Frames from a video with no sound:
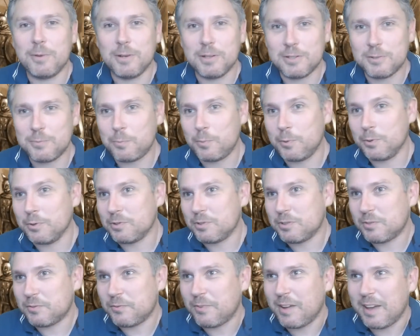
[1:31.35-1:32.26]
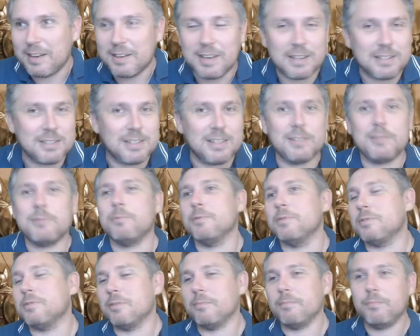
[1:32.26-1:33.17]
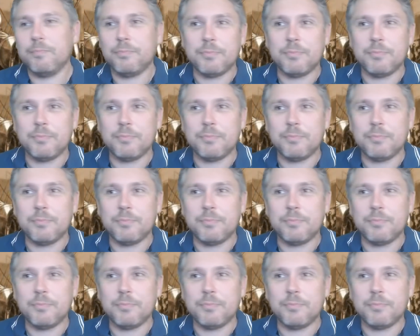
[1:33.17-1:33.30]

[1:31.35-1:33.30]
which was fantastic. It was a,